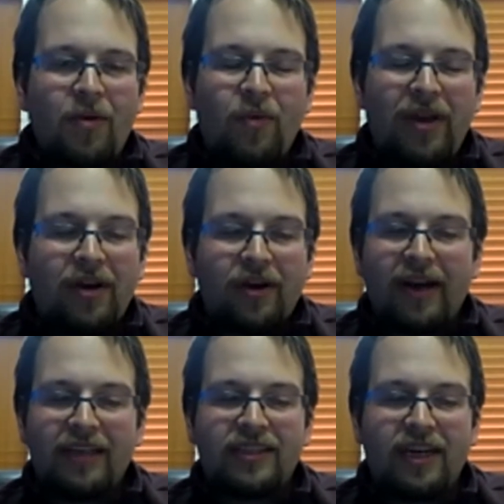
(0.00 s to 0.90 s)
We are
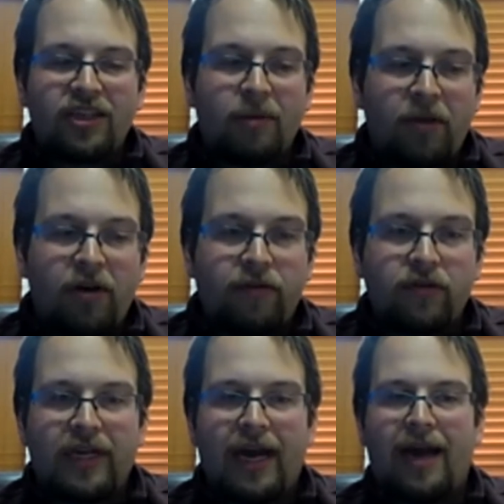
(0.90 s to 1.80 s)
in such a beautiful
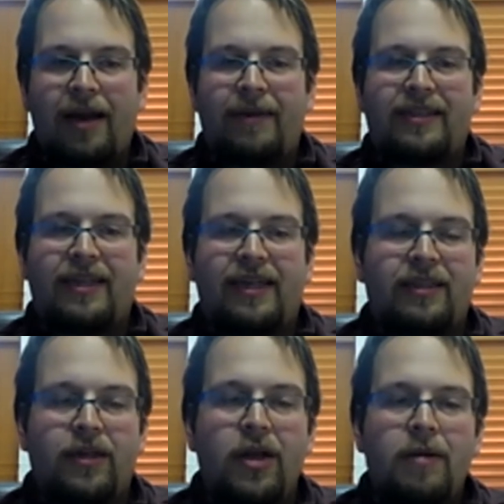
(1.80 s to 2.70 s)
time as
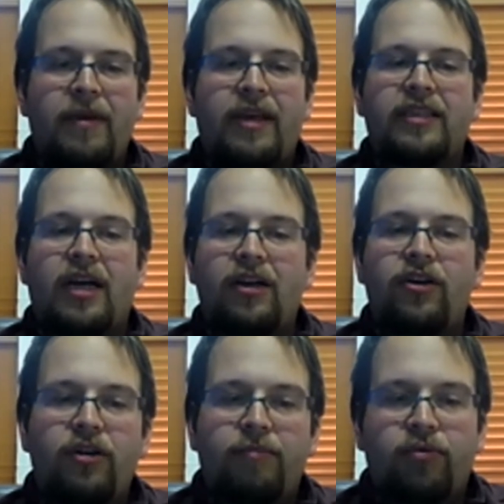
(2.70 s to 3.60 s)
this, because under
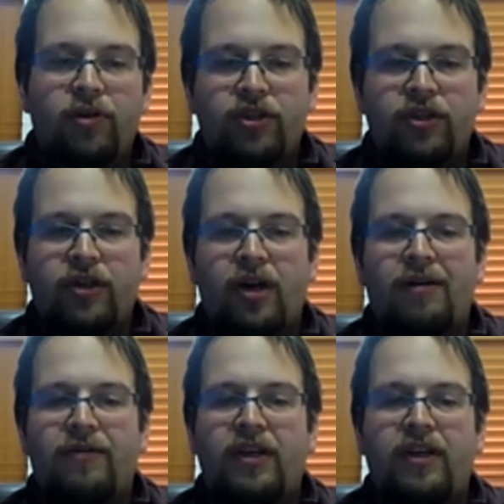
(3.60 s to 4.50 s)
the pressure
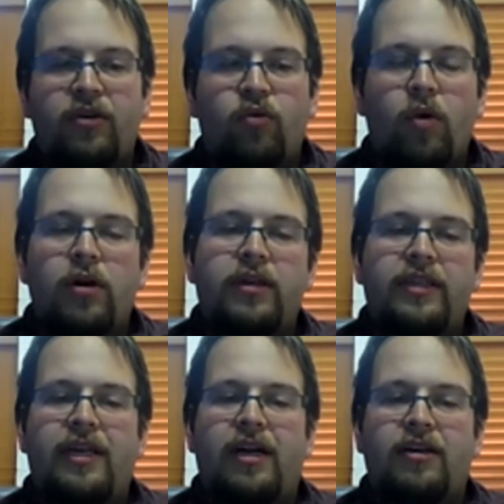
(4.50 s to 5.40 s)
of the
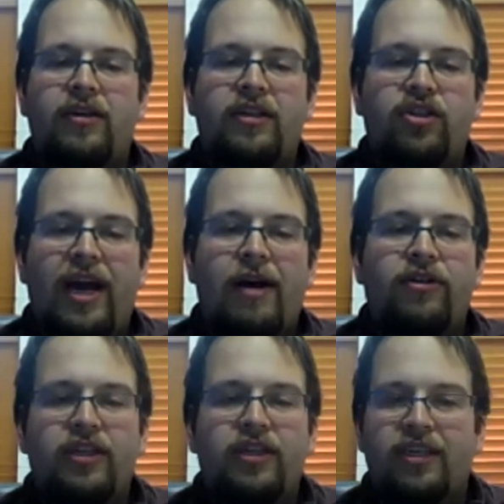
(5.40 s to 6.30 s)
quarantine, under the
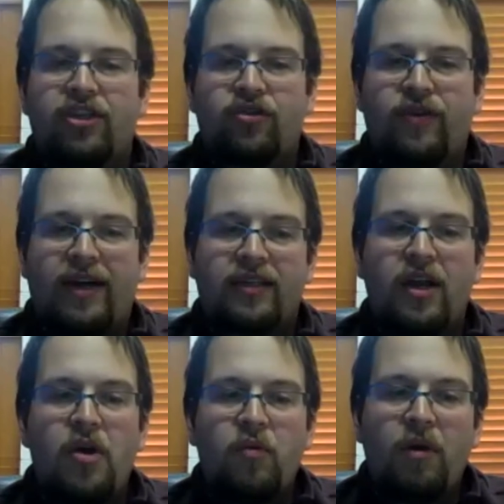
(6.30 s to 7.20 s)
challenges and the stress,
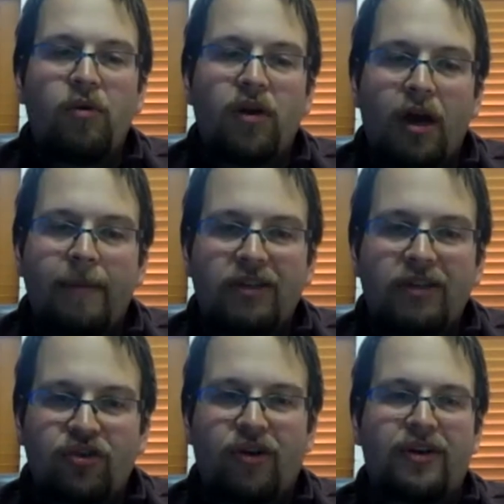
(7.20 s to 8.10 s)
we will come out
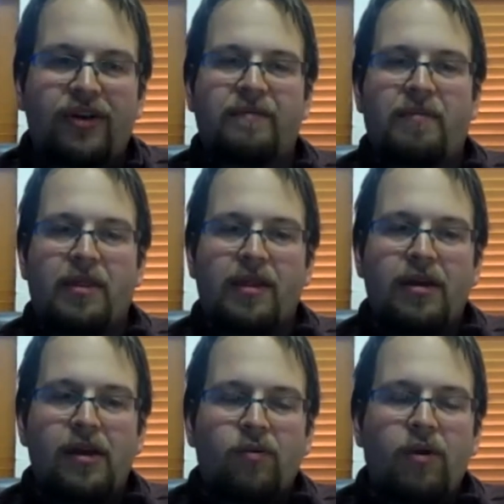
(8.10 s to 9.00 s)
stronger.
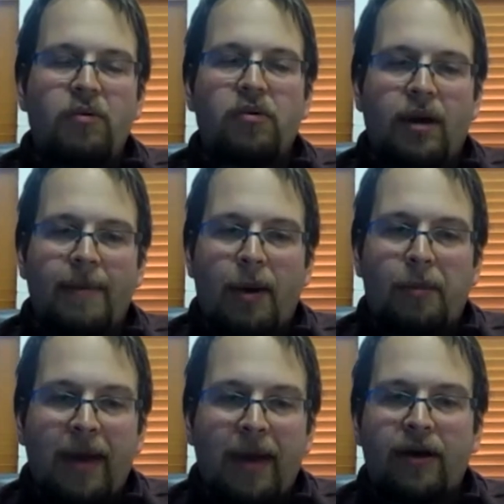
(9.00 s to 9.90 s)
We will come out
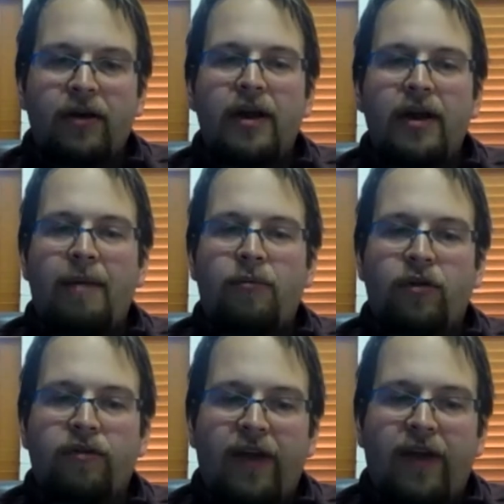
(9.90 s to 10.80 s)
better and more
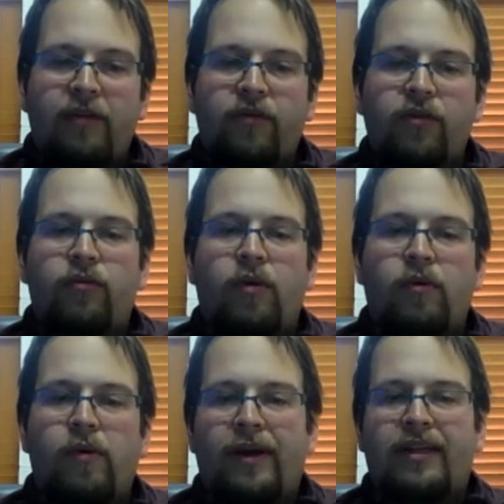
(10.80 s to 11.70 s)
faithful than what
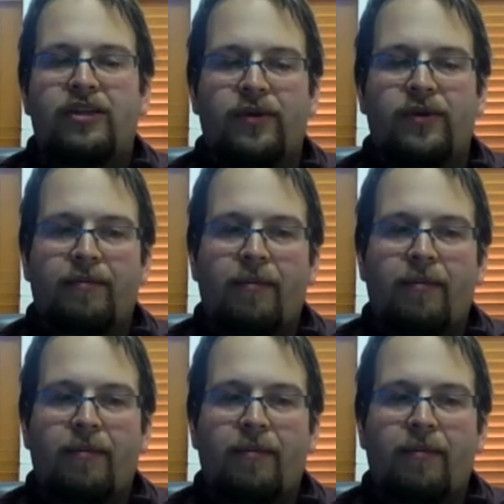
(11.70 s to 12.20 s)
we went into it.